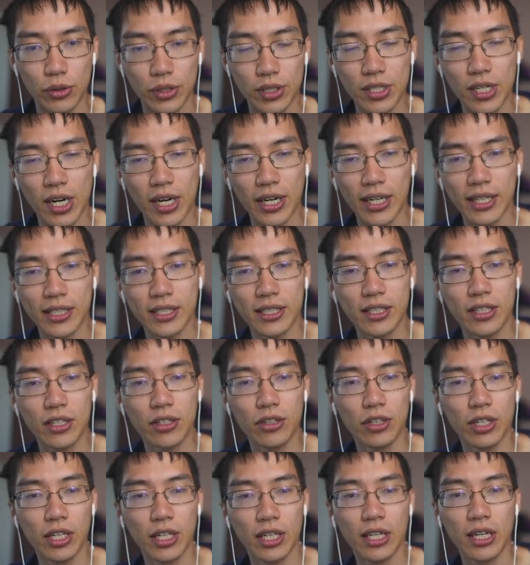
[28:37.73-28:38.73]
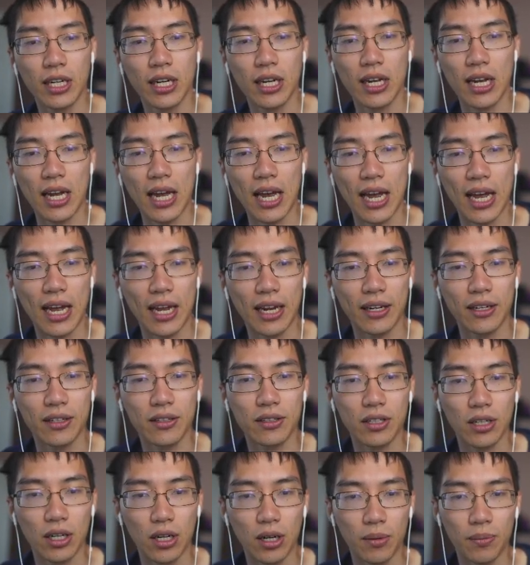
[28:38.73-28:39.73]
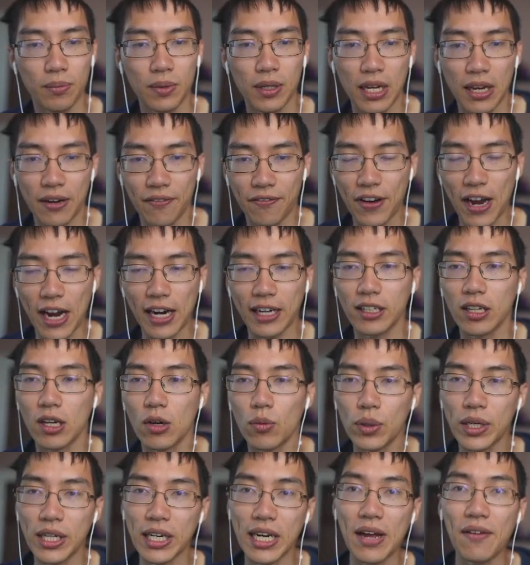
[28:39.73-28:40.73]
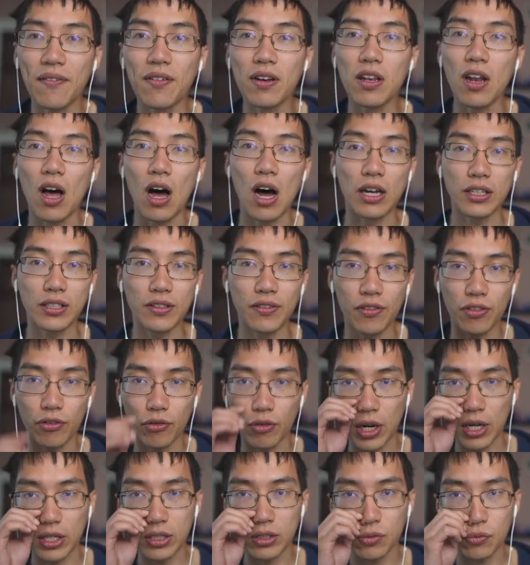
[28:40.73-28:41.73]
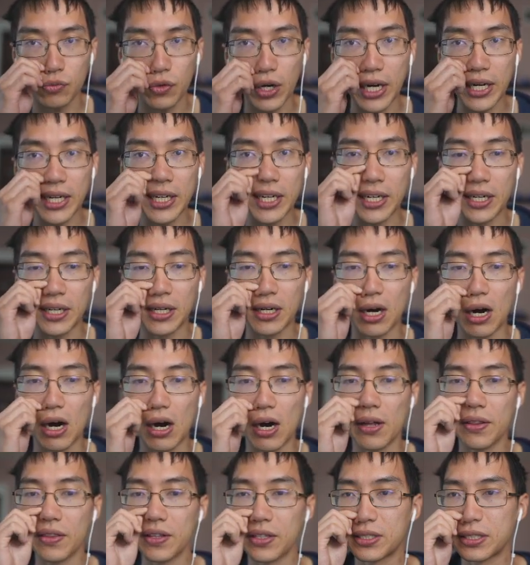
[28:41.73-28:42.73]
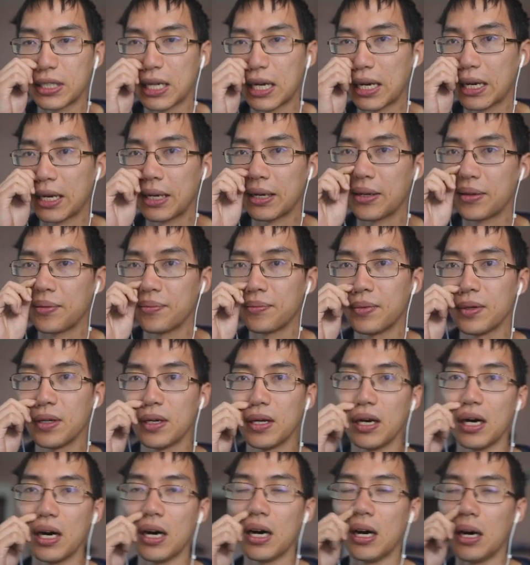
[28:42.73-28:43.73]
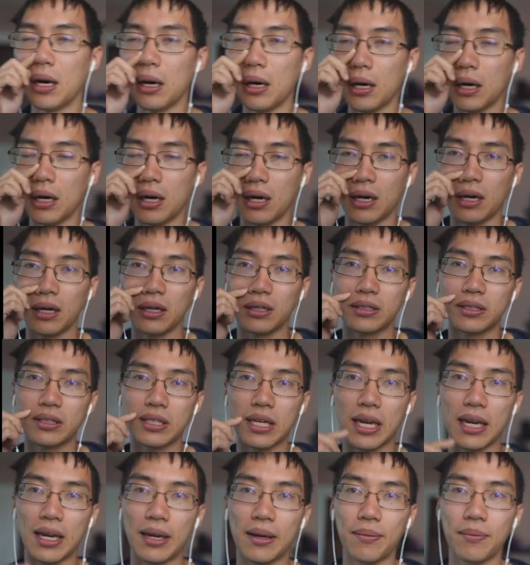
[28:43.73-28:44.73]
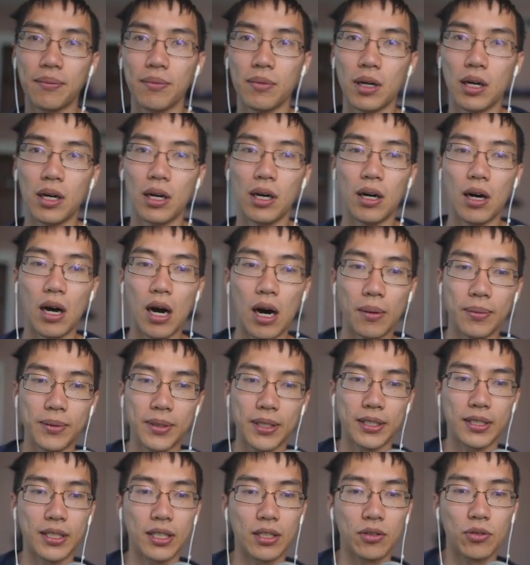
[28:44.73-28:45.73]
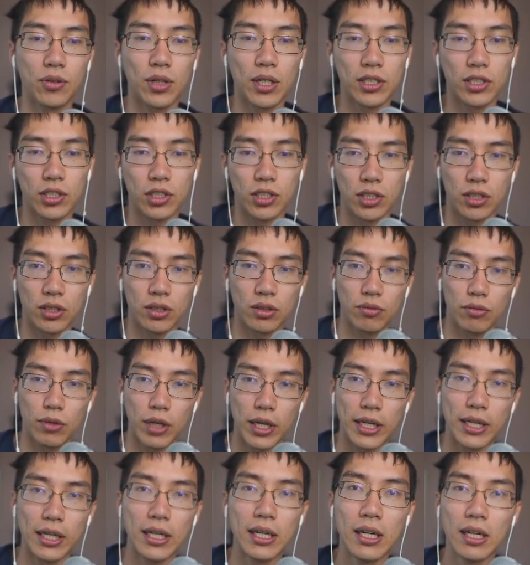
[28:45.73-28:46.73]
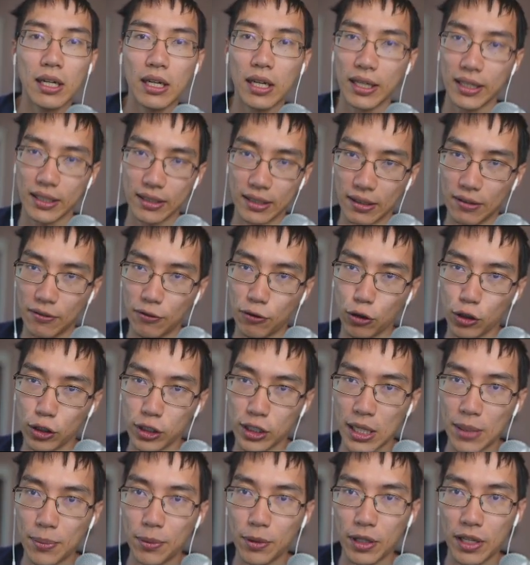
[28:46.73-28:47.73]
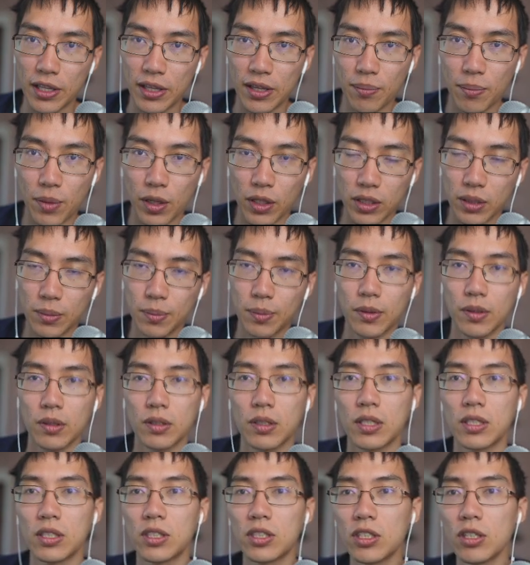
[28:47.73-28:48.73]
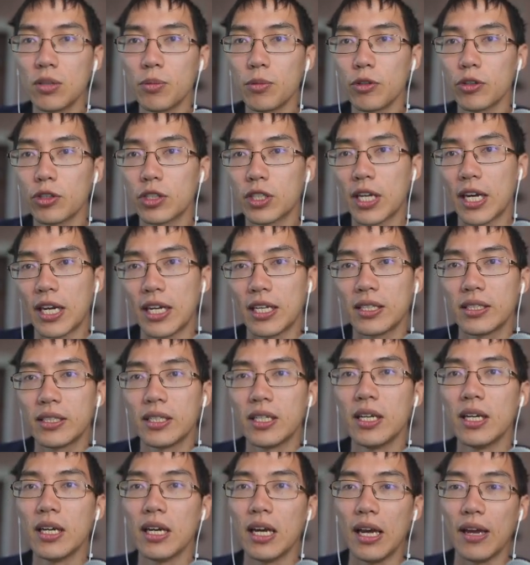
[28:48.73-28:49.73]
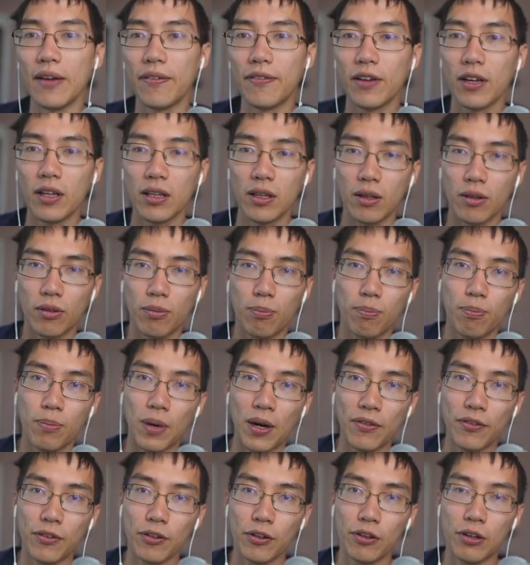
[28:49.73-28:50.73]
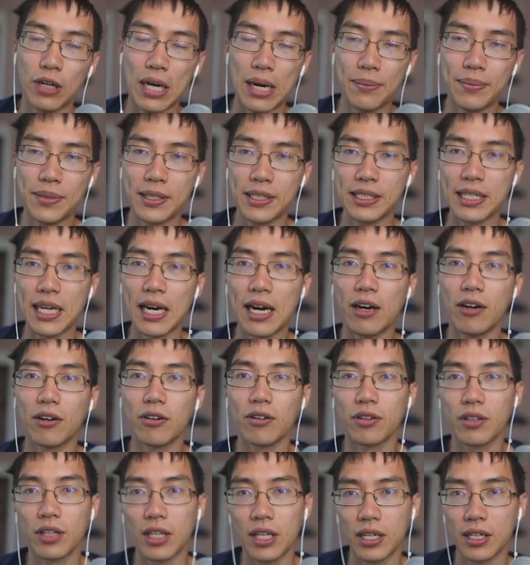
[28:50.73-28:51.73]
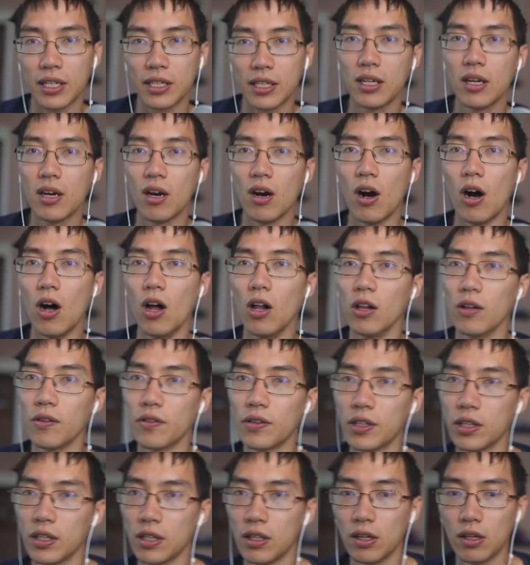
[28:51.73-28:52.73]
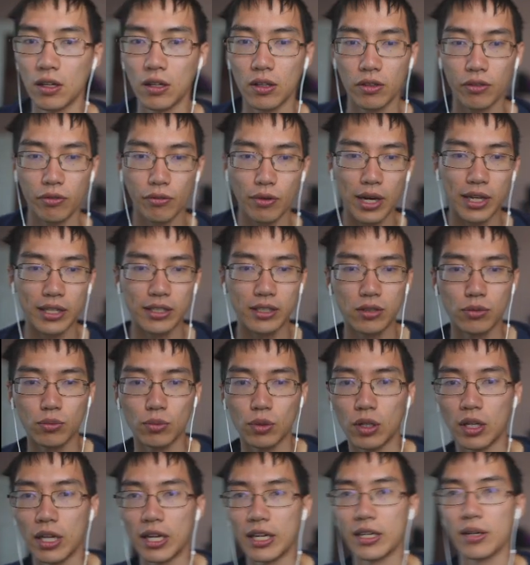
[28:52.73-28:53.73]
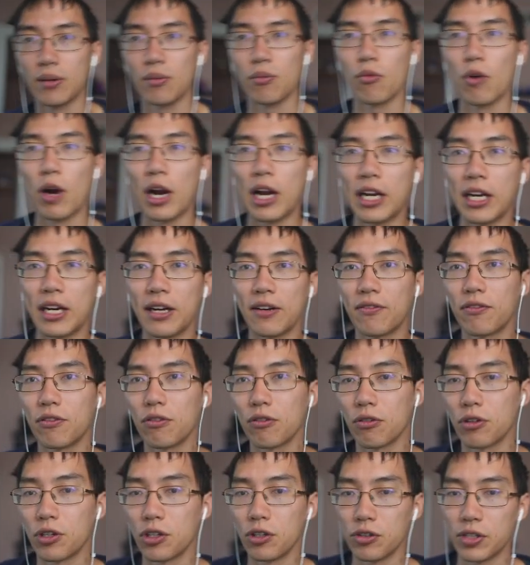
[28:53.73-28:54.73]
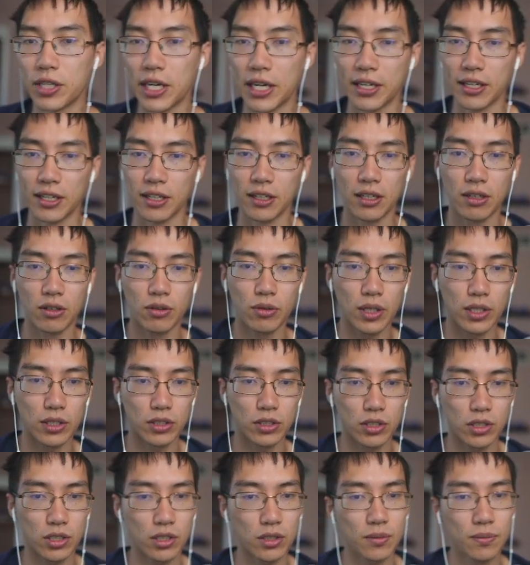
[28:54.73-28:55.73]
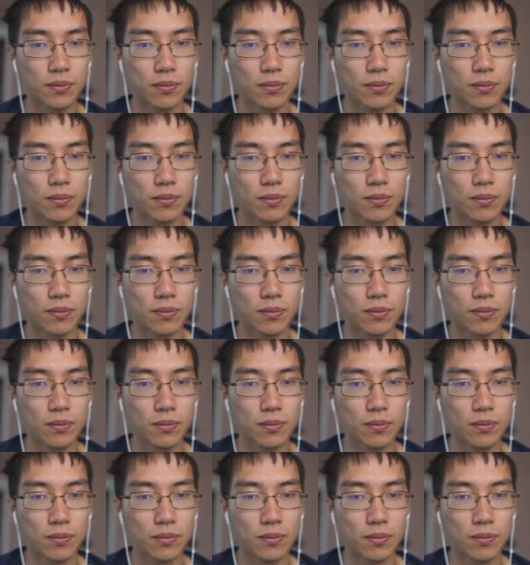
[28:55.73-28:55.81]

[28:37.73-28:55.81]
it's not executing, and in fact, we can have lots of threads waiting on the same object in question, right? Like, for example, in the multiple consumers case, if the buffer empties out, then all of the threads will end up waiting for new data in question.